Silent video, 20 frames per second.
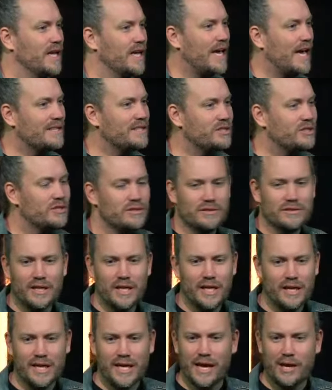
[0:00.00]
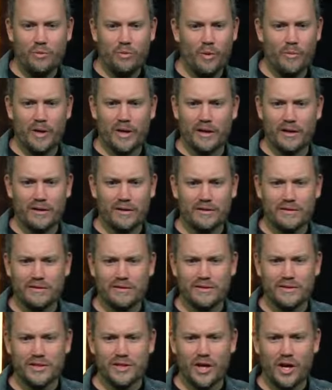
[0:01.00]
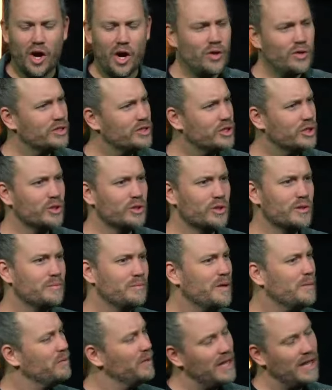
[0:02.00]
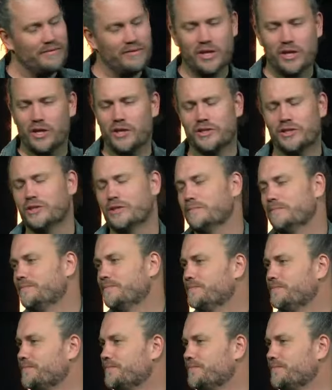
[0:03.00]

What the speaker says: Cat suit, huh? Catwoman. Old school. People love the costume.